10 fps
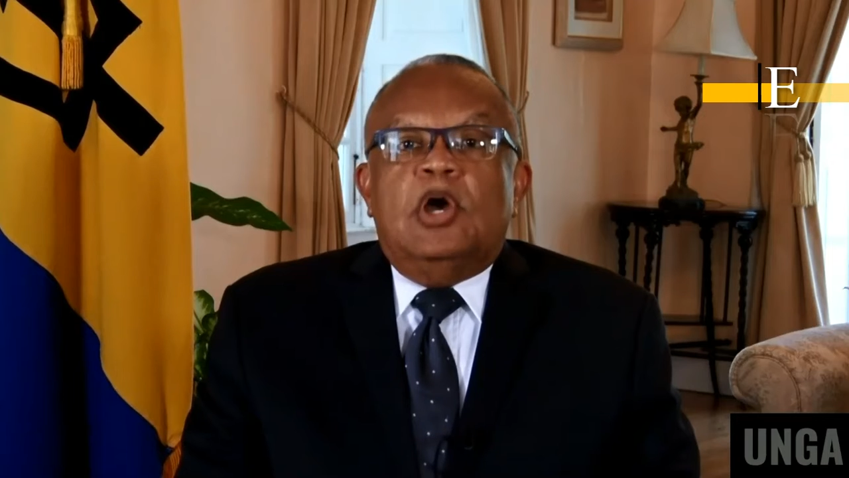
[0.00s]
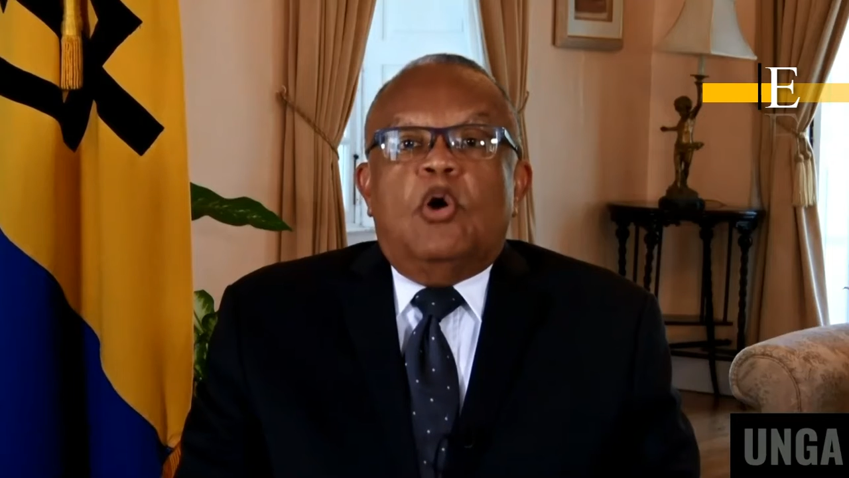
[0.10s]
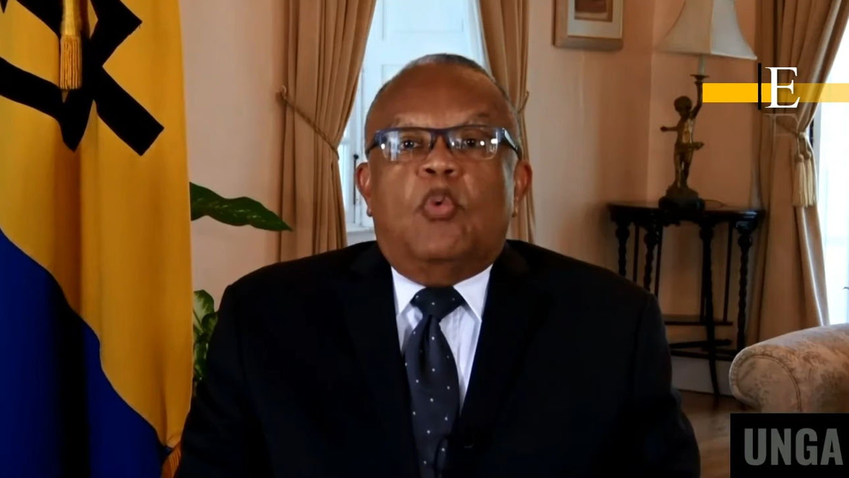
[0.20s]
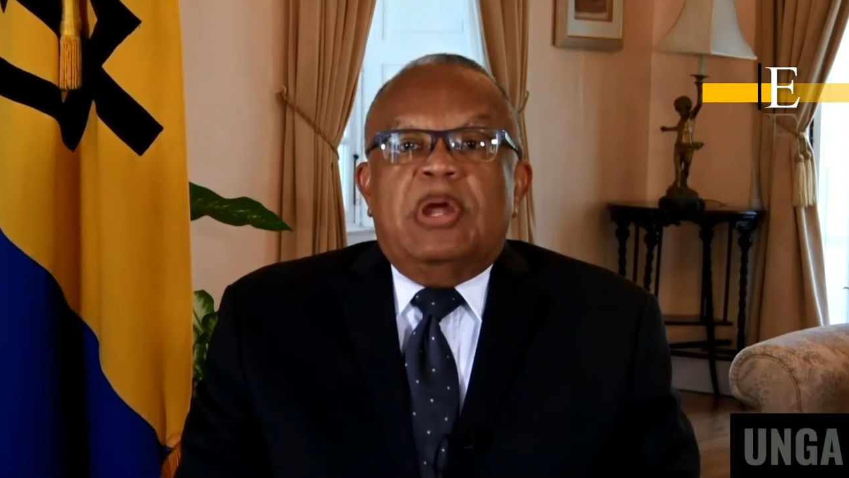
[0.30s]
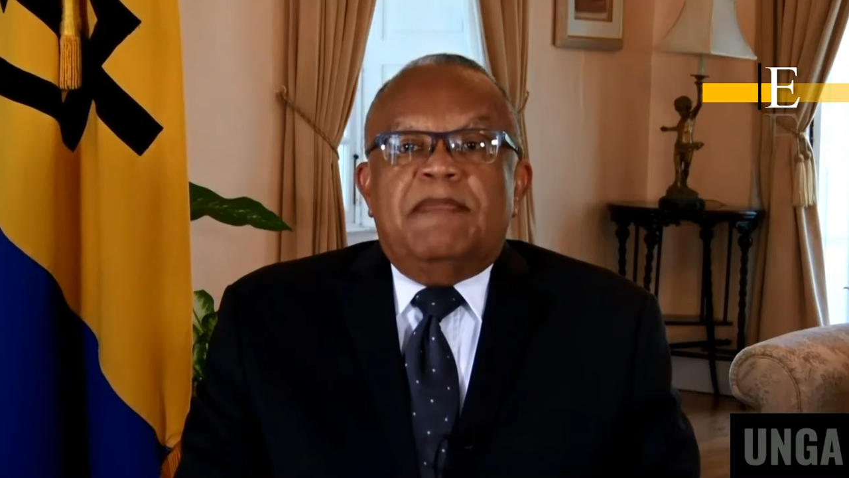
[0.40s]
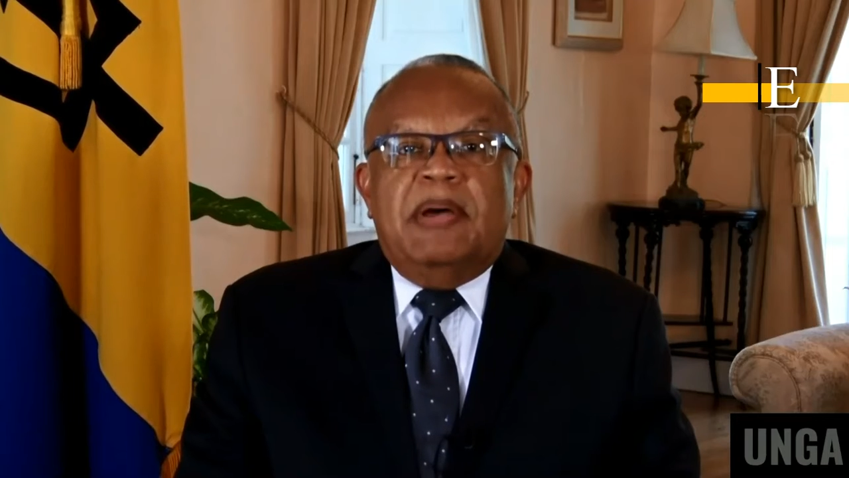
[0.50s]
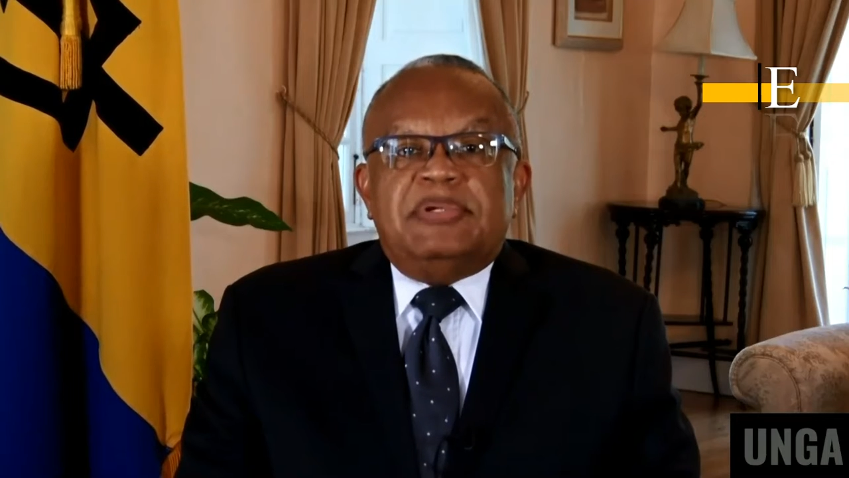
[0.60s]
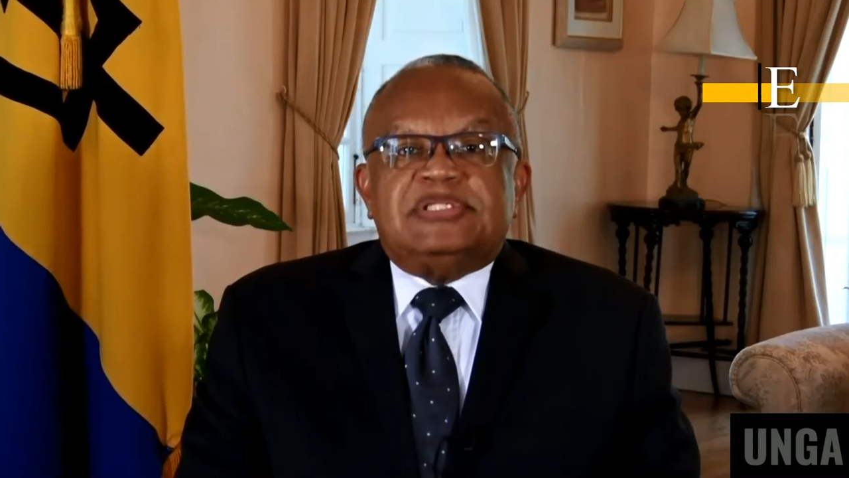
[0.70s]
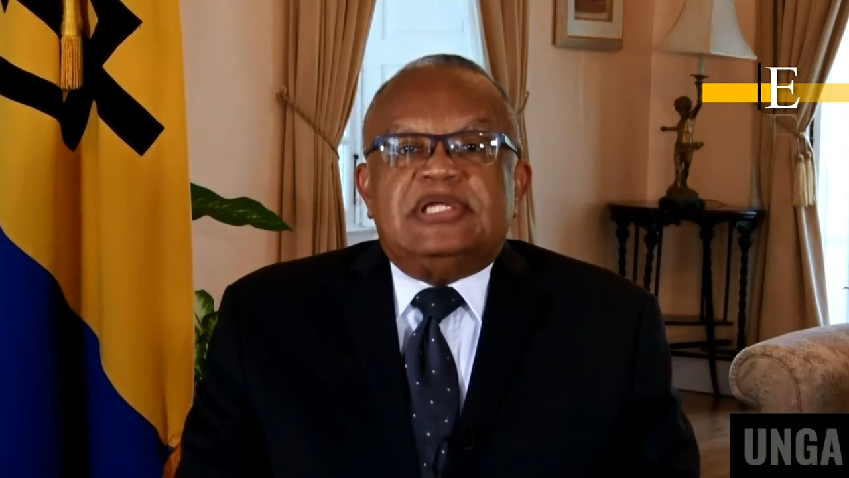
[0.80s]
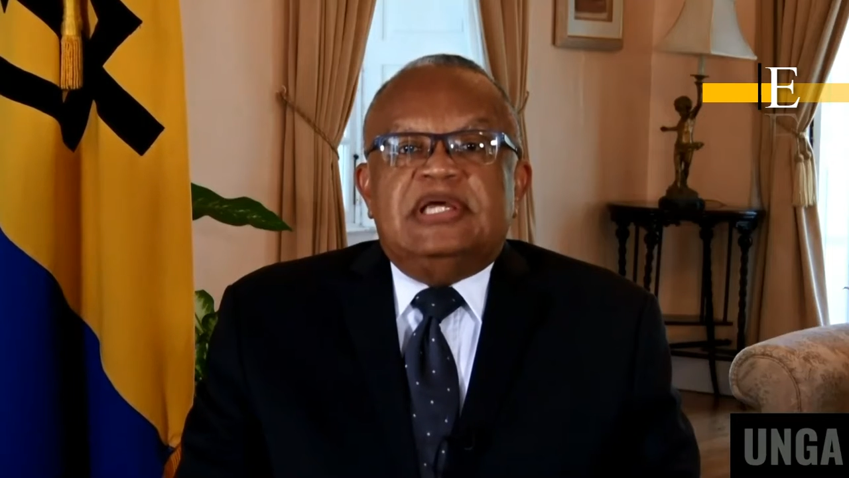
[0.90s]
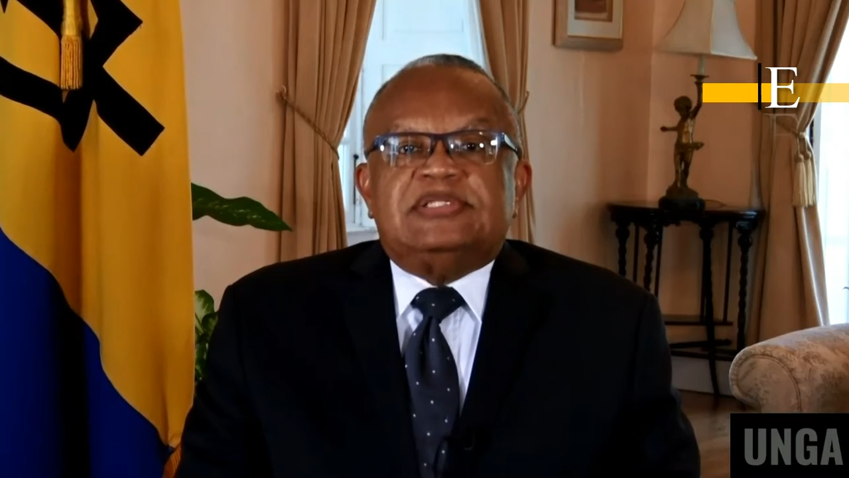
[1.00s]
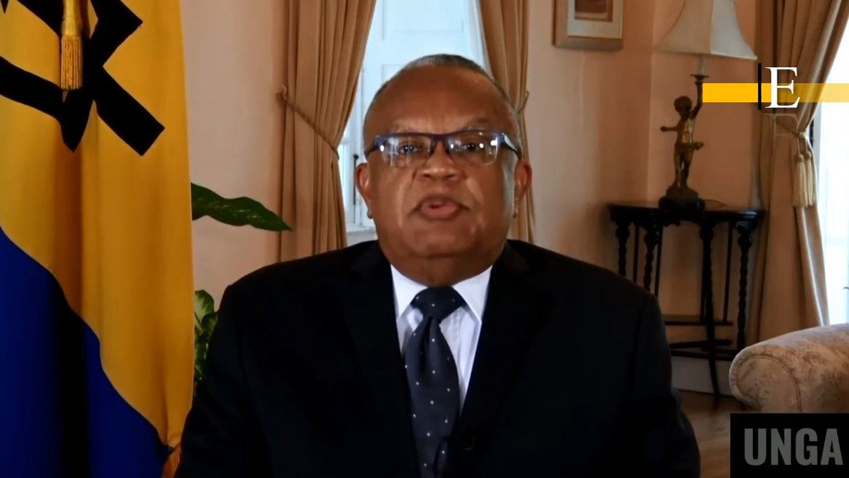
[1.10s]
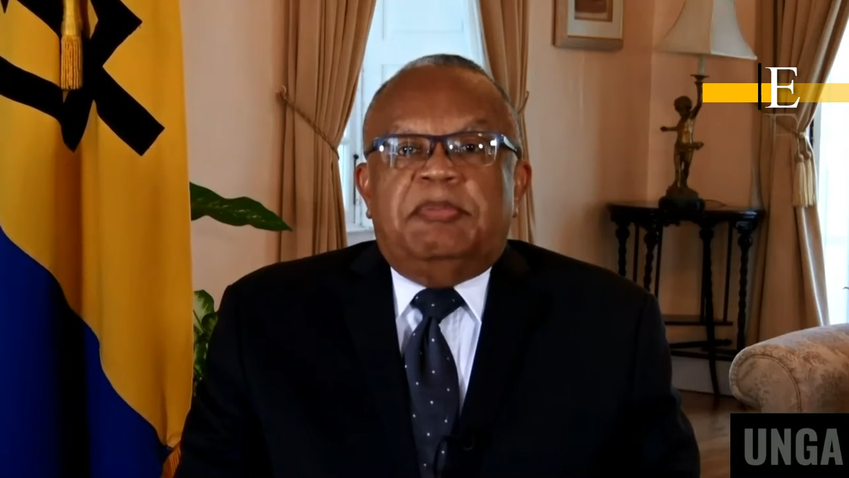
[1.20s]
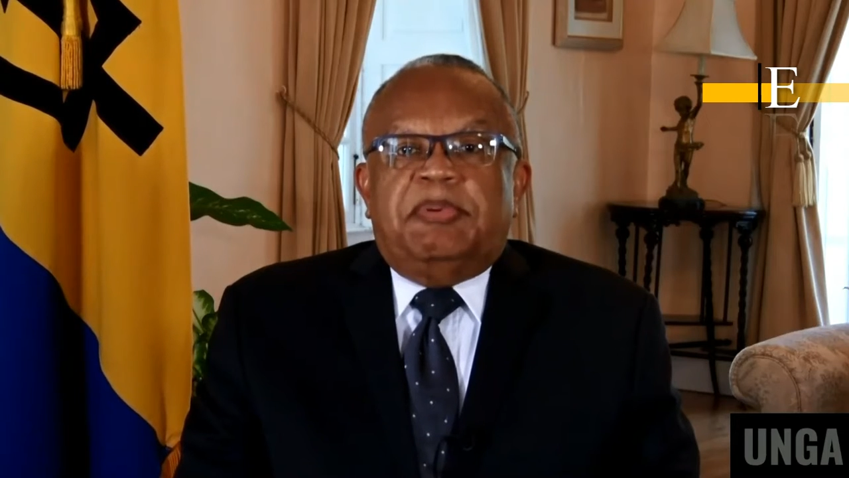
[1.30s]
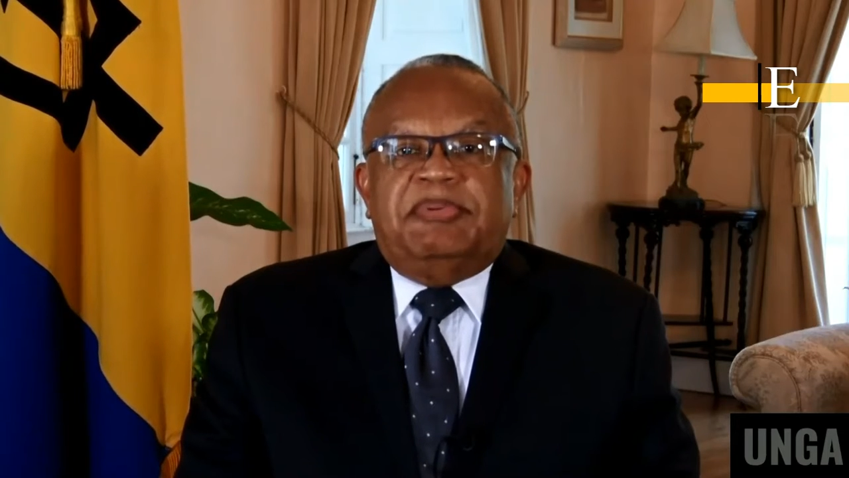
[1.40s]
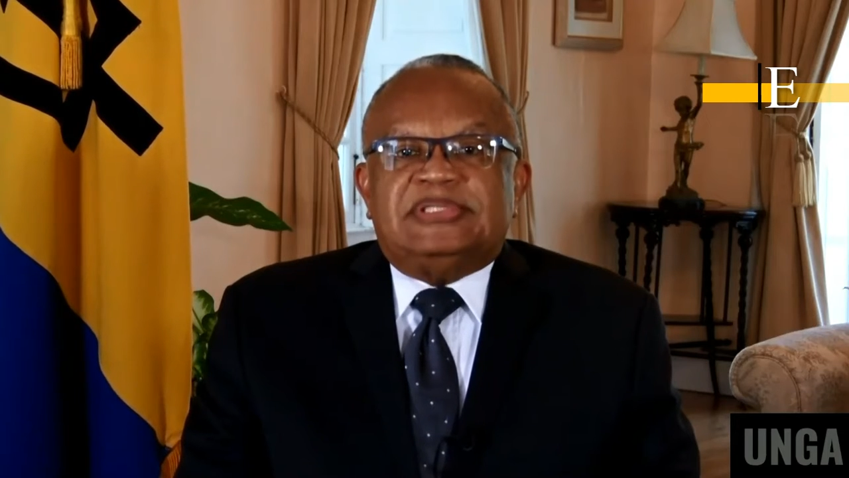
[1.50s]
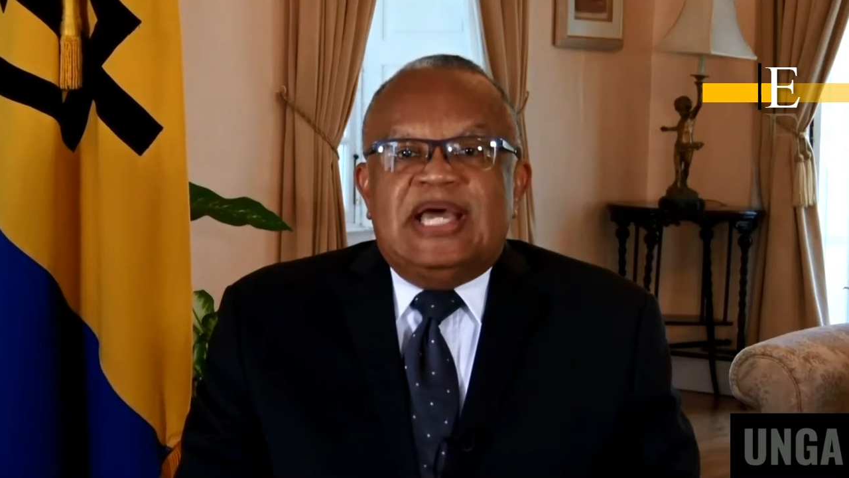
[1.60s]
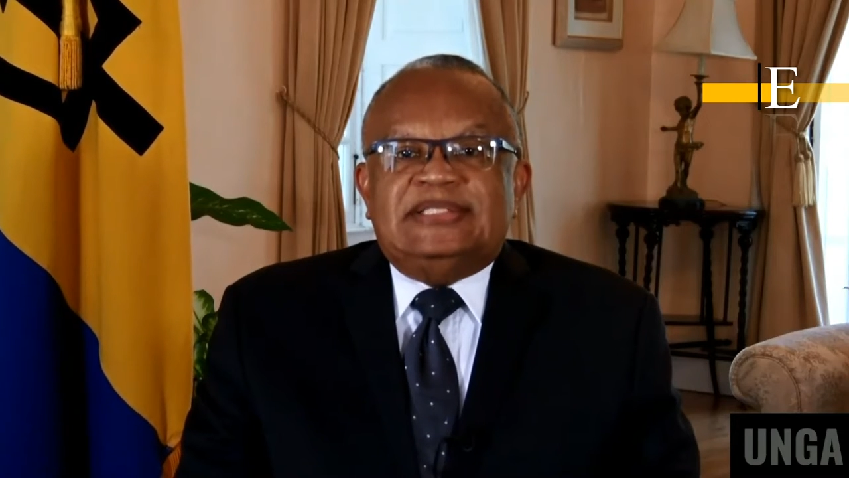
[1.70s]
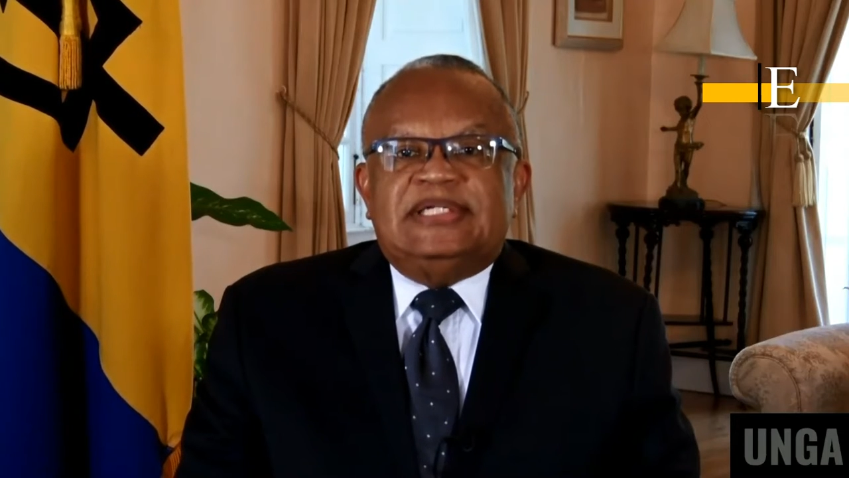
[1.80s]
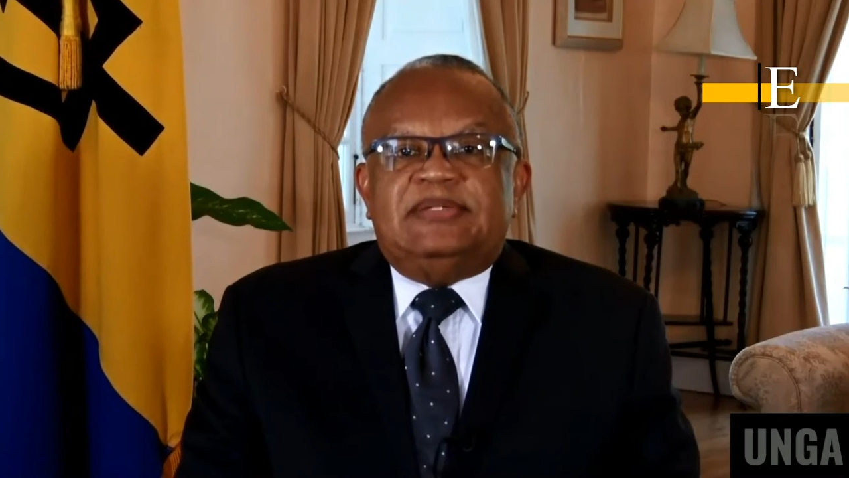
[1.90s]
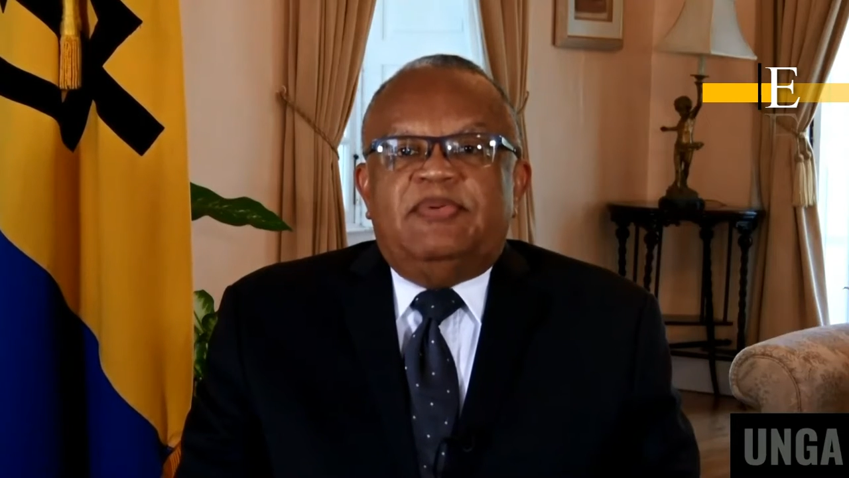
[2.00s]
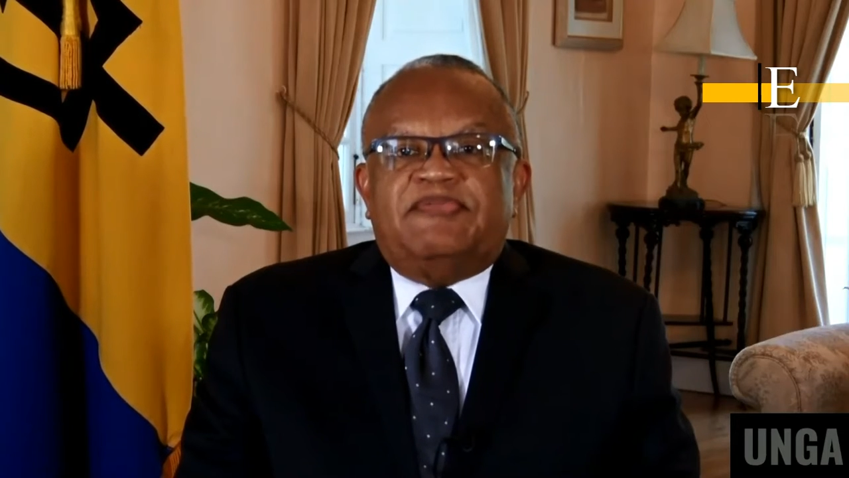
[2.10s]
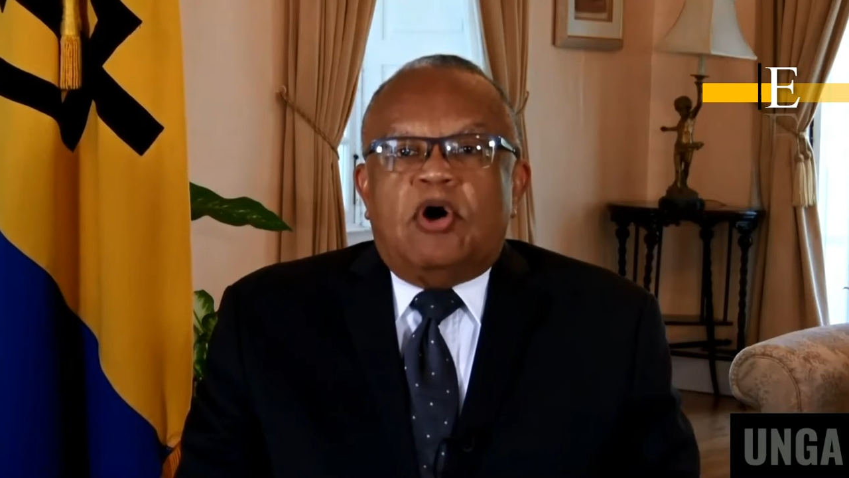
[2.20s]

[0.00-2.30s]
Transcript: where member states will be presented with